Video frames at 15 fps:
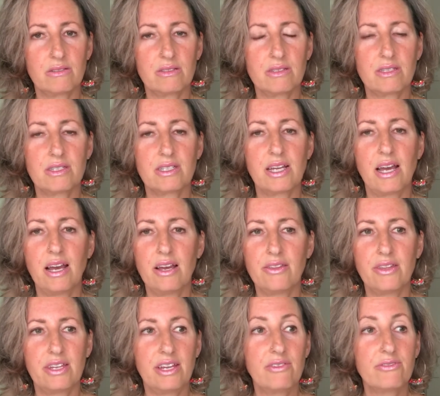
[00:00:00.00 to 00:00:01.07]
star
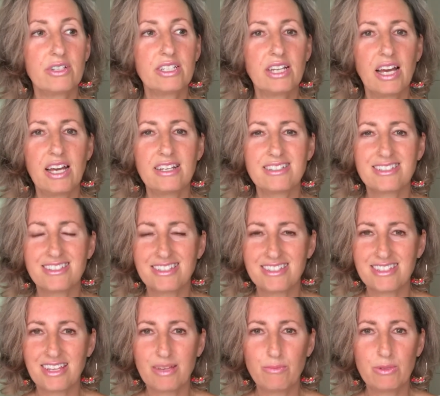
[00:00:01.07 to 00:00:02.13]
that every night is in the
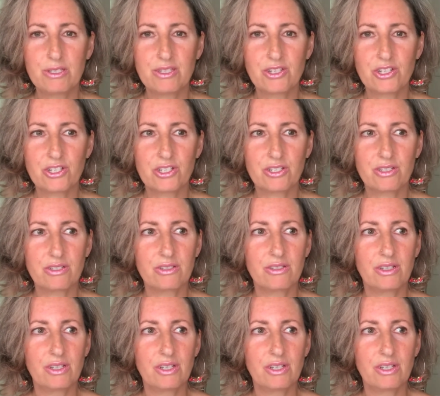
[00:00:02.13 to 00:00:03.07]
same position,